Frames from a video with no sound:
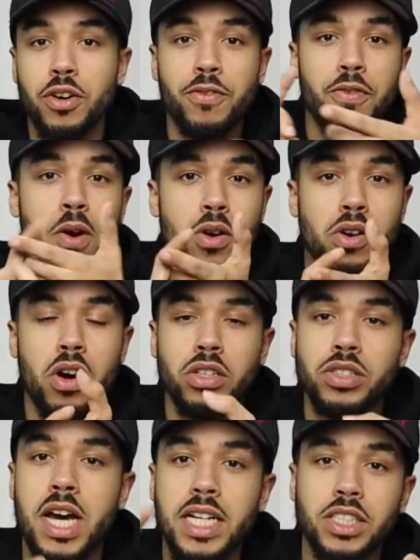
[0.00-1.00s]
your phone
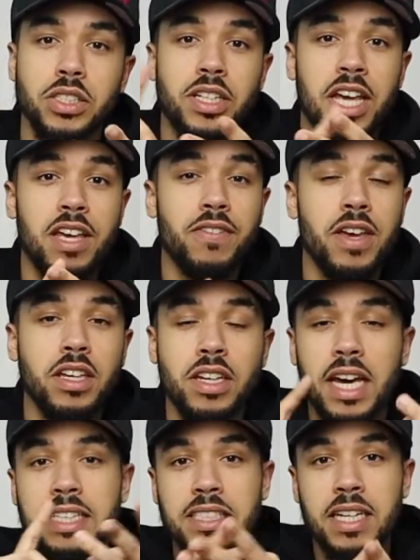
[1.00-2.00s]
contracts, your TV,
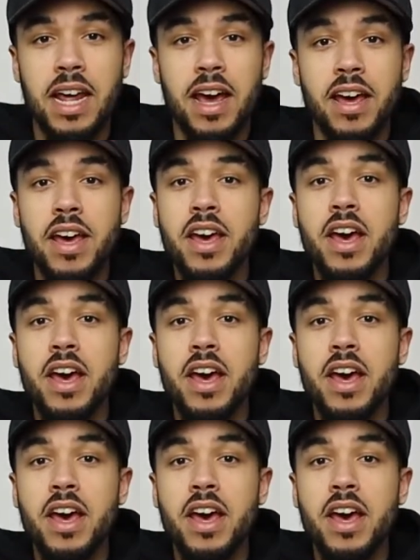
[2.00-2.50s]
your internet,